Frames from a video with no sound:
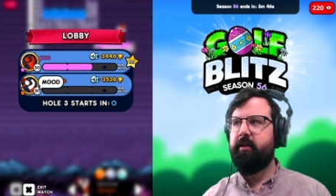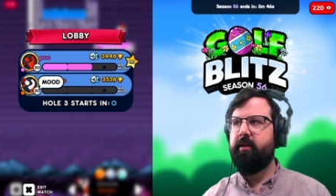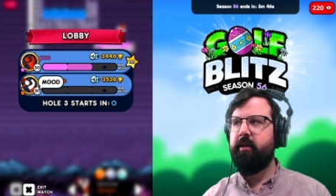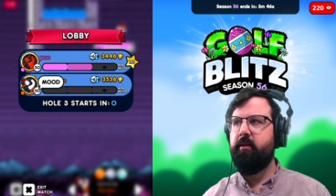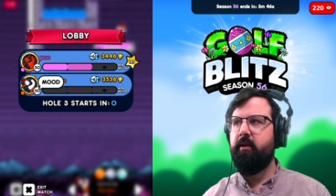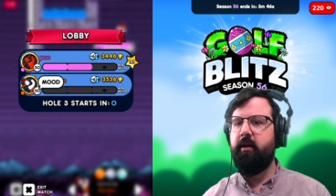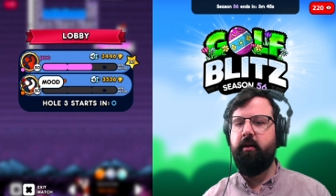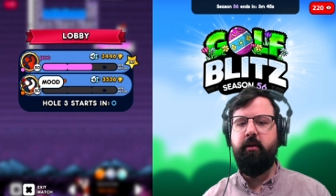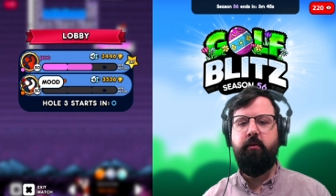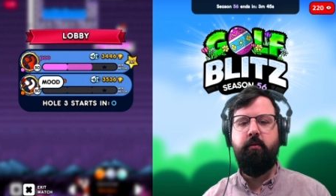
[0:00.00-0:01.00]
Still
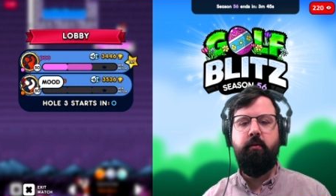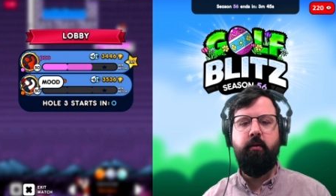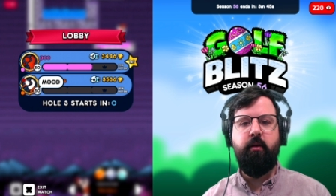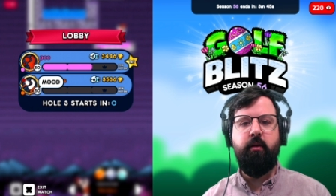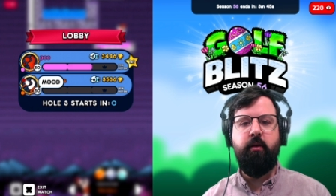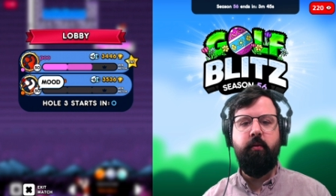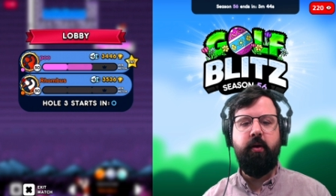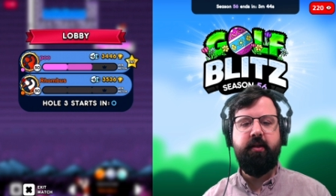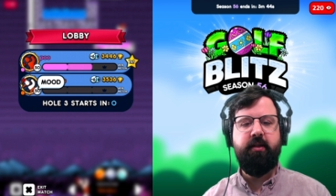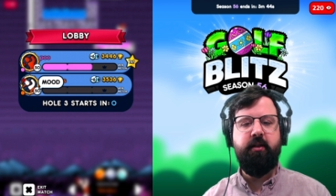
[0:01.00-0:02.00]
knew knew
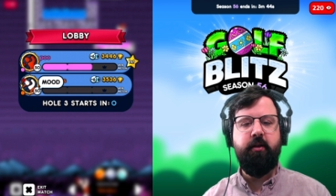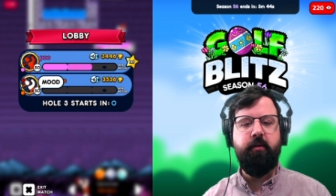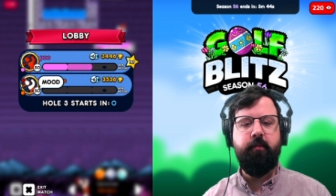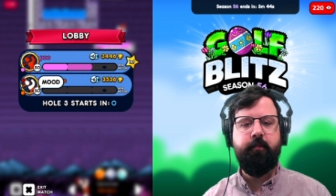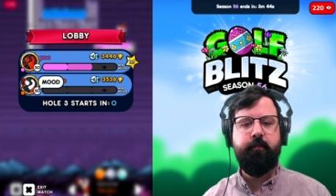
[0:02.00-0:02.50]
what to do.